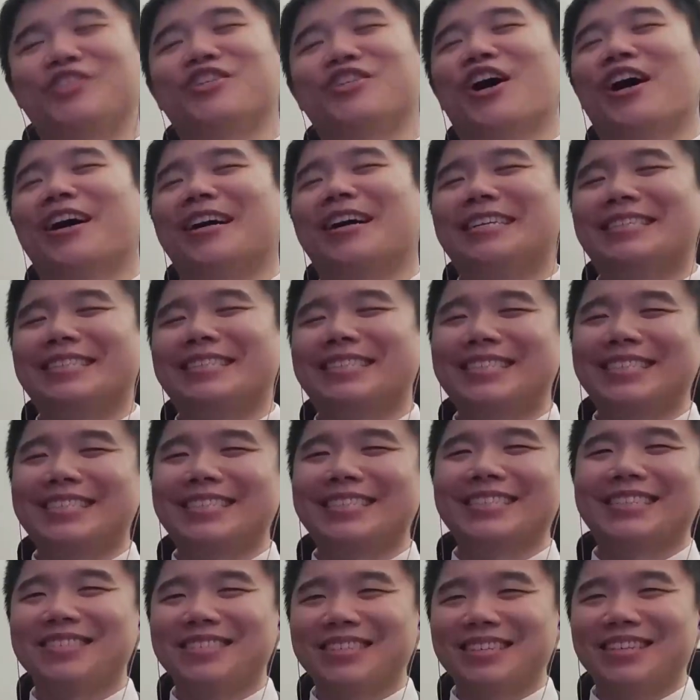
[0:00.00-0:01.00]
Jaws.
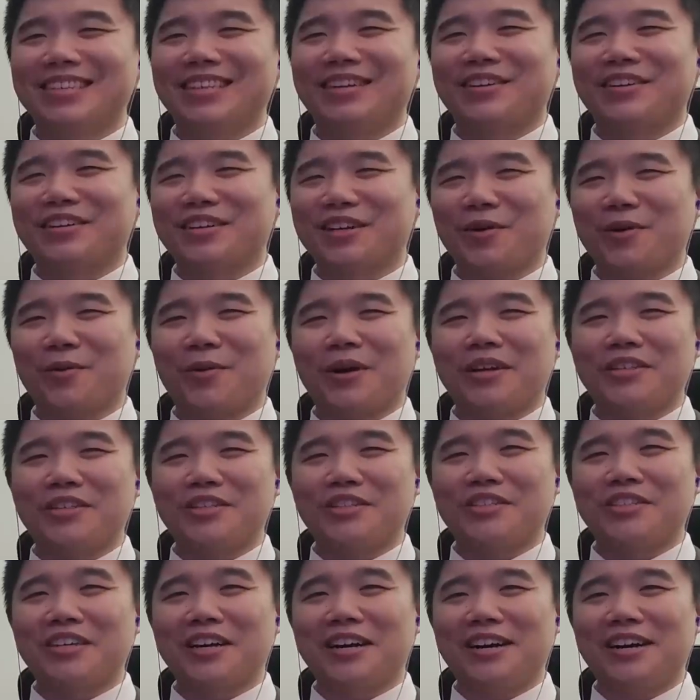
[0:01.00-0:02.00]
They're gonna go watch
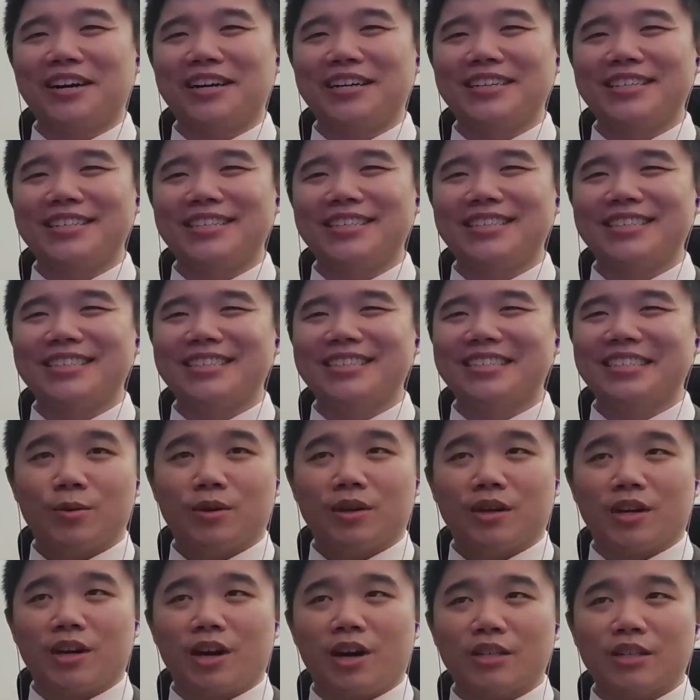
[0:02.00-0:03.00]
Jaws. They're
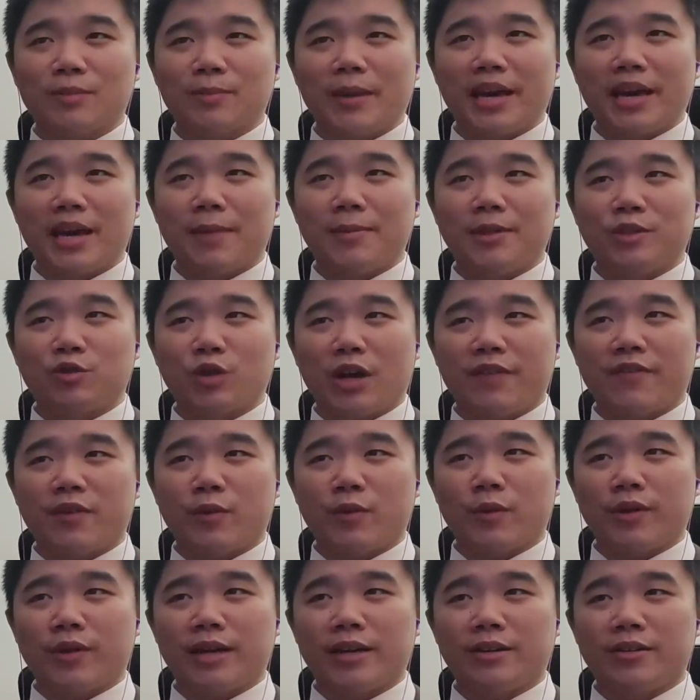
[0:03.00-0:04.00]
gonna cause mayhem and drive
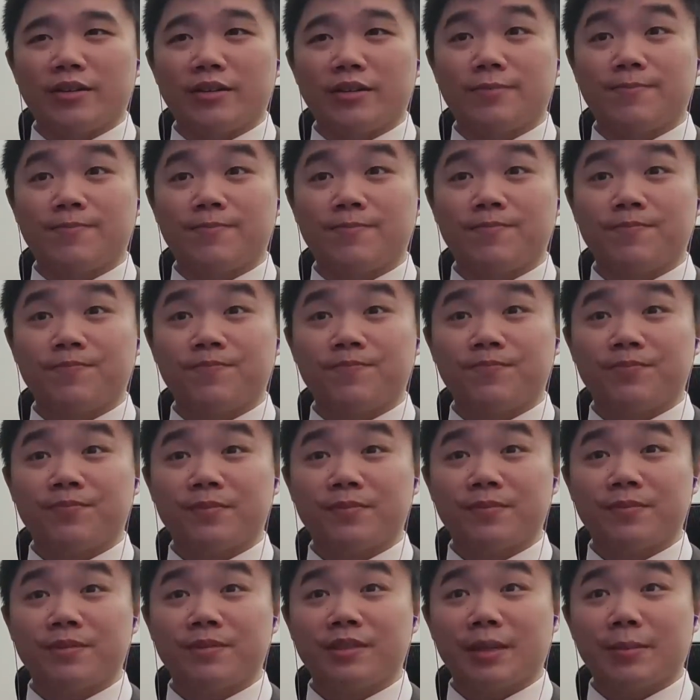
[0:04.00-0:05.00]
everyone out.
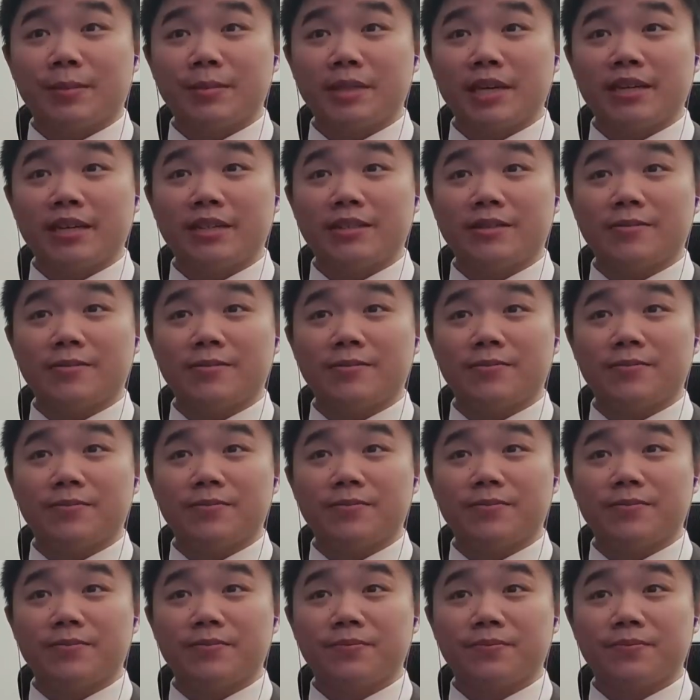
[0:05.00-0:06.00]
Seems like it.
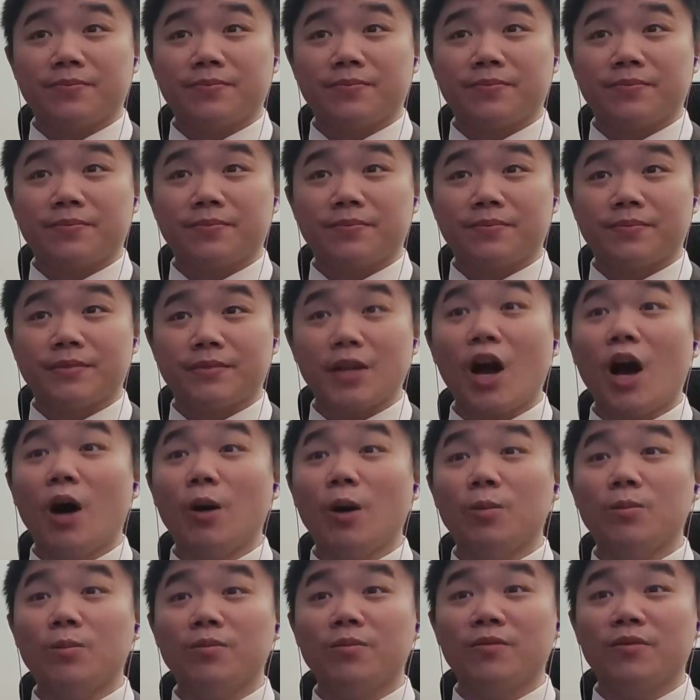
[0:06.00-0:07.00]

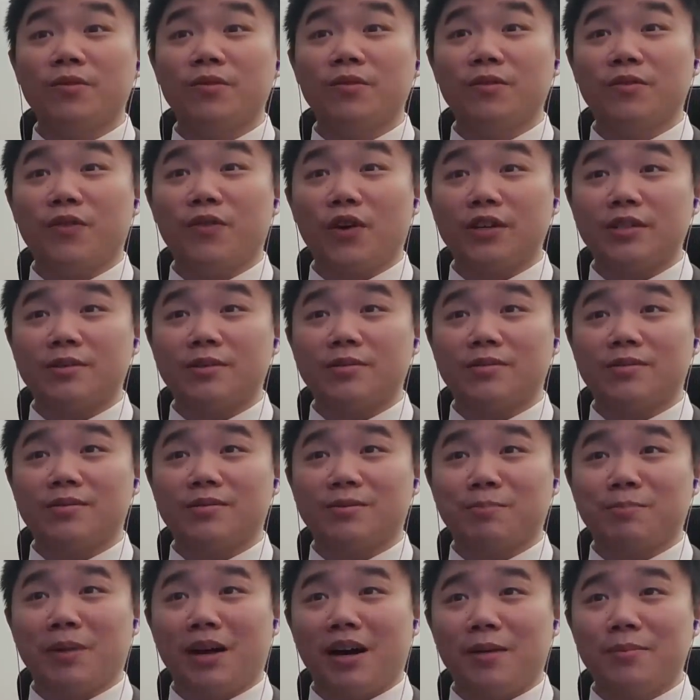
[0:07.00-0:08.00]
Oh, fart
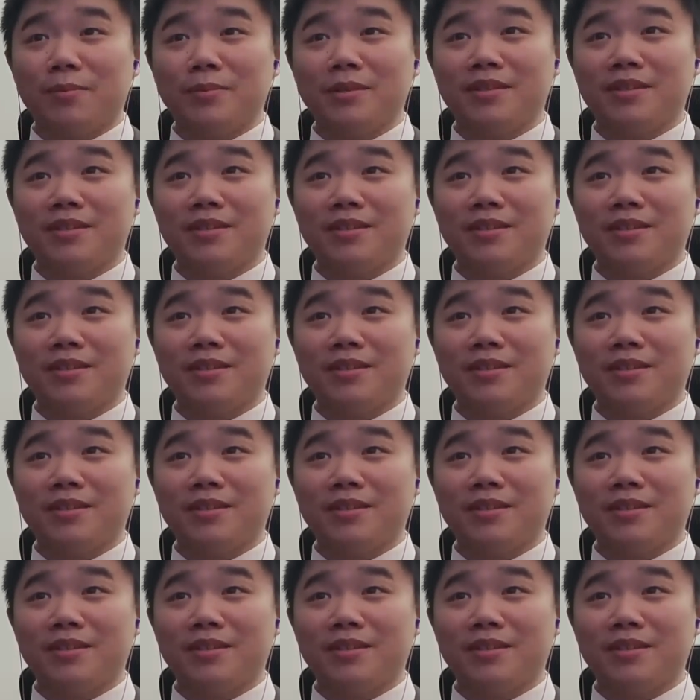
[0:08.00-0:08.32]
bomb.